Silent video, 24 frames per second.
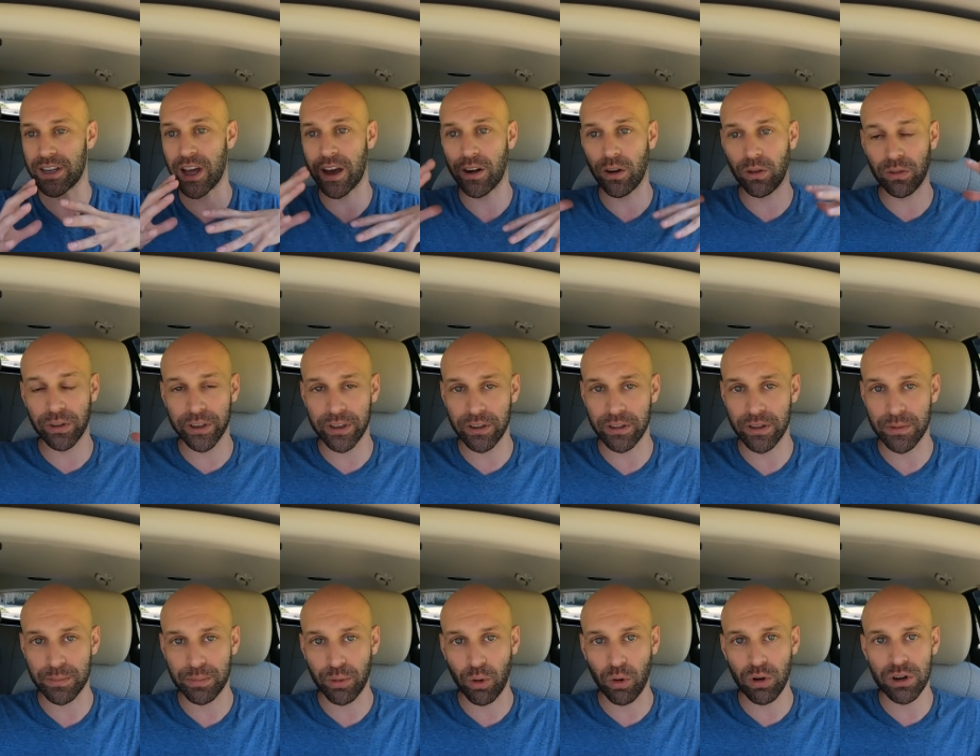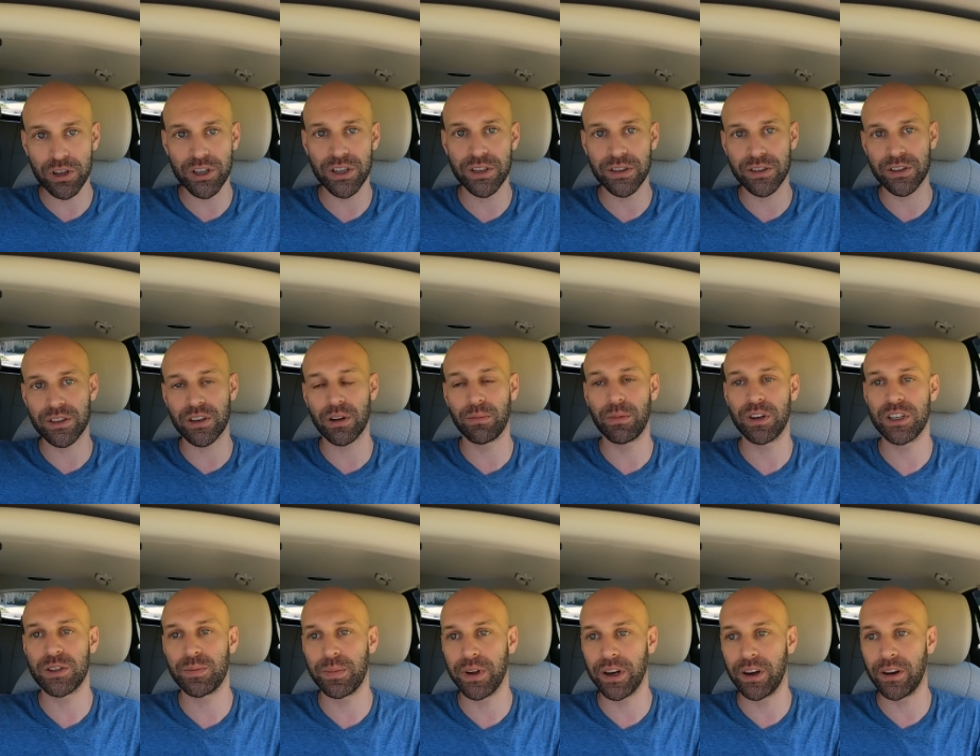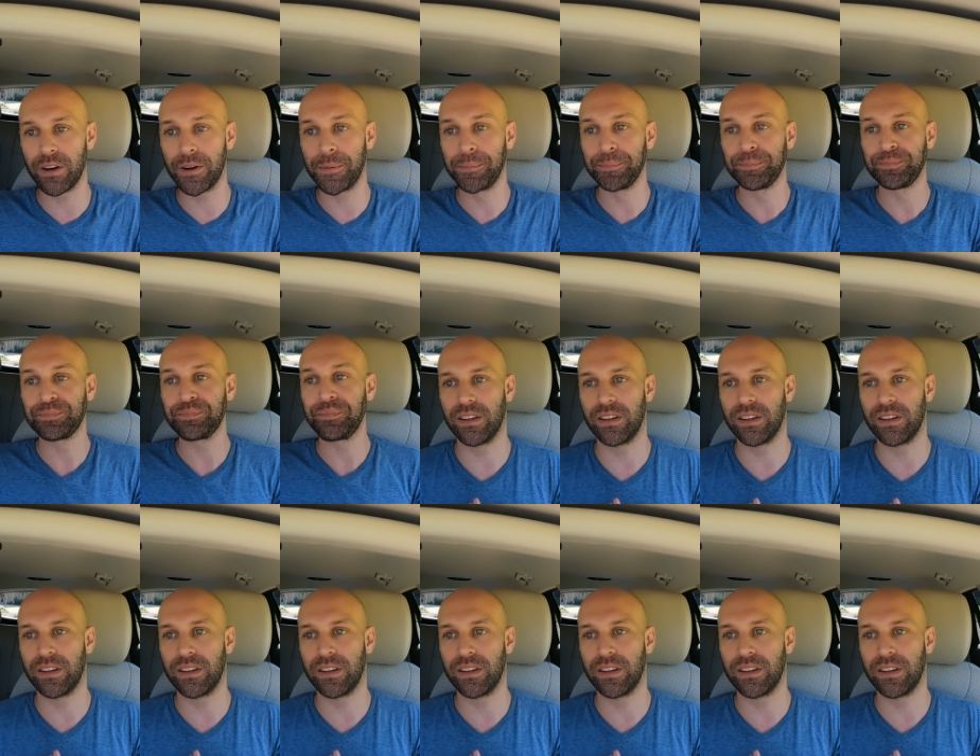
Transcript: Not only are the portions so much bigger,